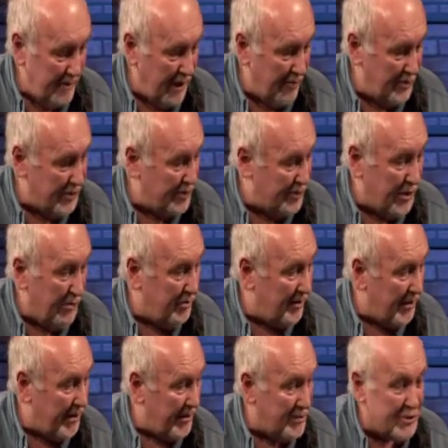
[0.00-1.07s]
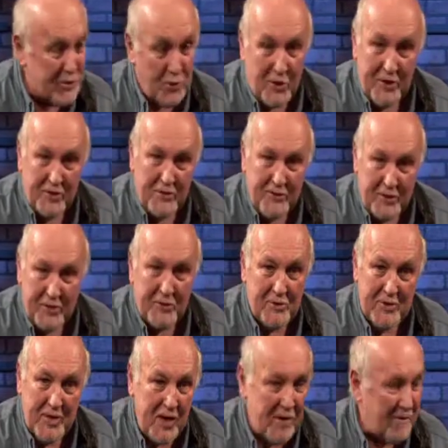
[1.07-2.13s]
I was doubling it sort of here
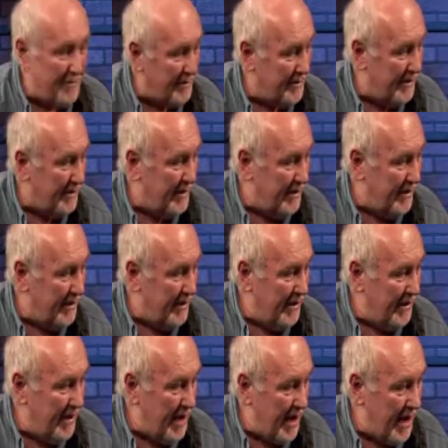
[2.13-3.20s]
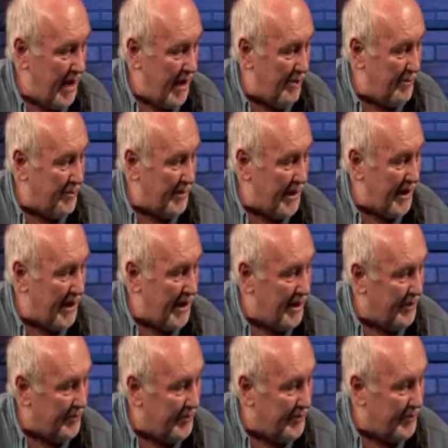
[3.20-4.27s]
and there, and
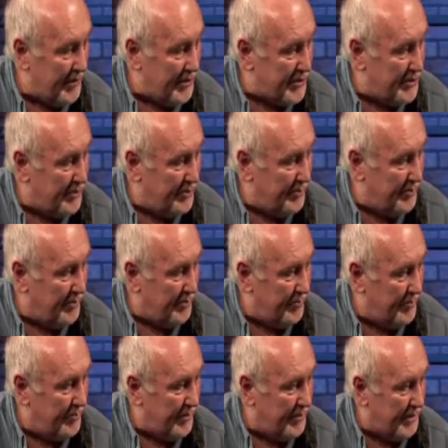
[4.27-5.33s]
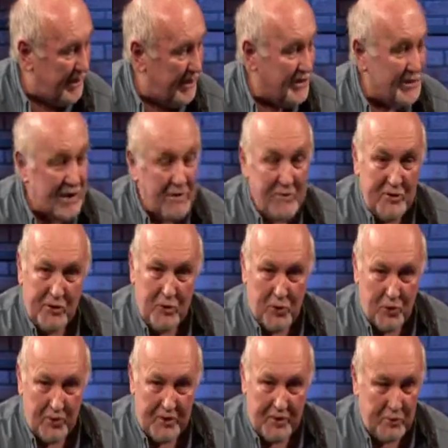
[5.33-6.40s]
playing this G7
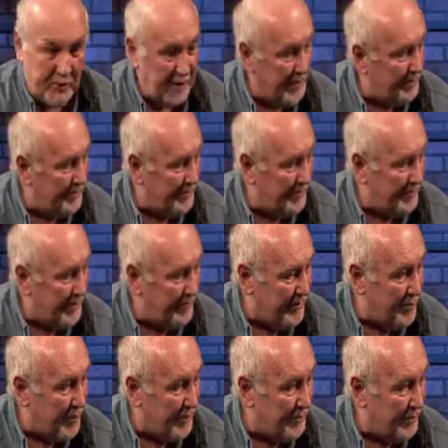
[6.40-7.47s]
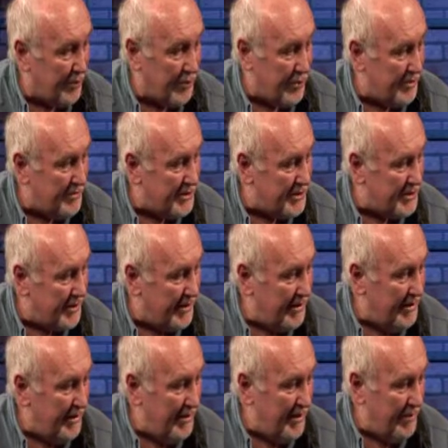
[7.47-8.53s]
chord that everyone learns.
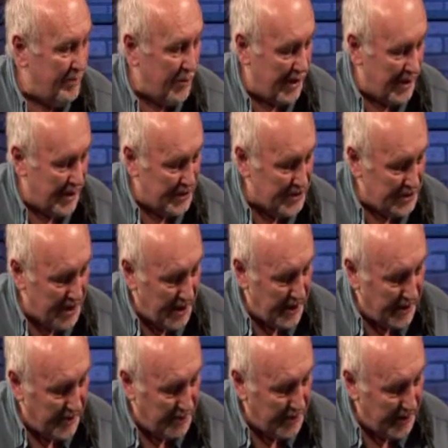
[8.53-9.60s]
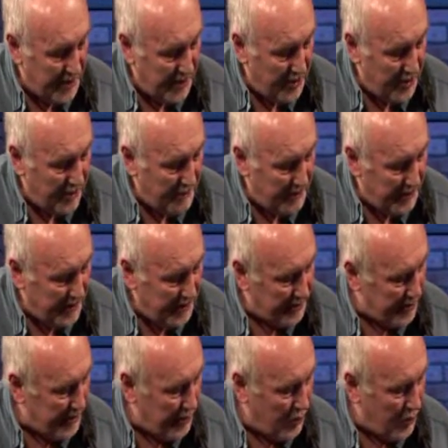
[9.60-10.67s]
But I started up here
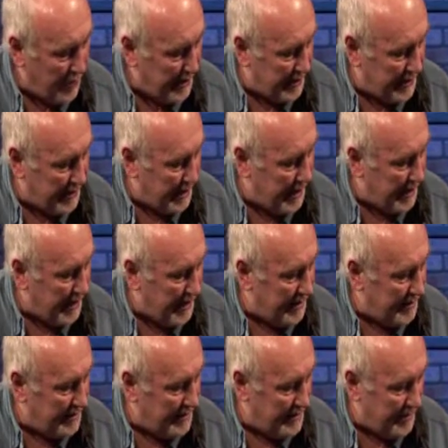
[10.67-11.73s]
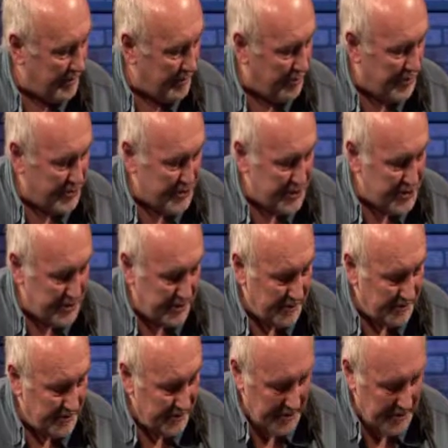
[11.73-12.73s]
in the ninth position.